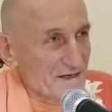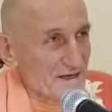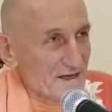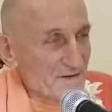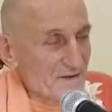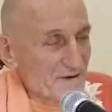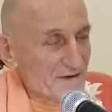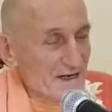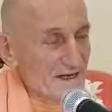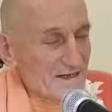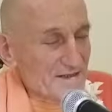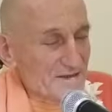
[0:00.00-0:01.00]
he wrote a
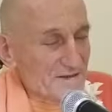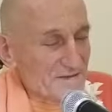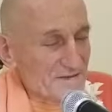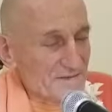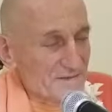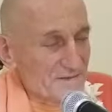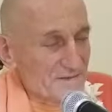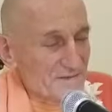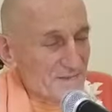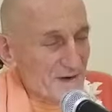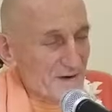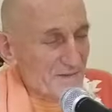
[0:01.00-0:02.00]
letter to
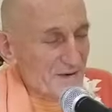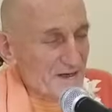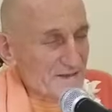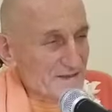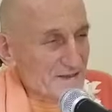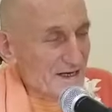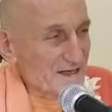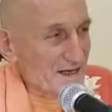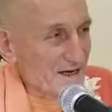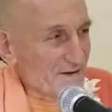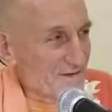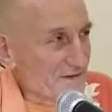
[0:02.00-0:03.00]
Prabhupada saying
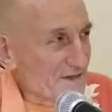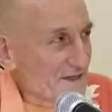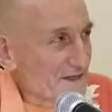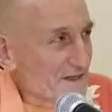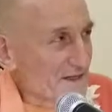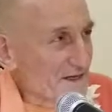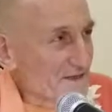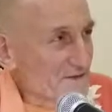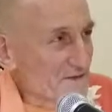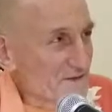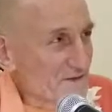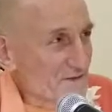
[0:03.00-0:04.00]
how they
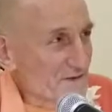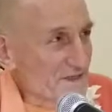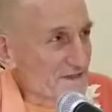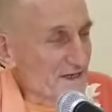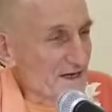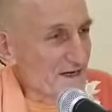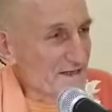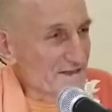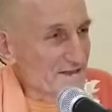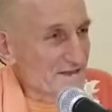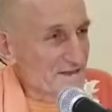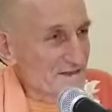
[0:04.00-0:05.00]
shouldn't criticize,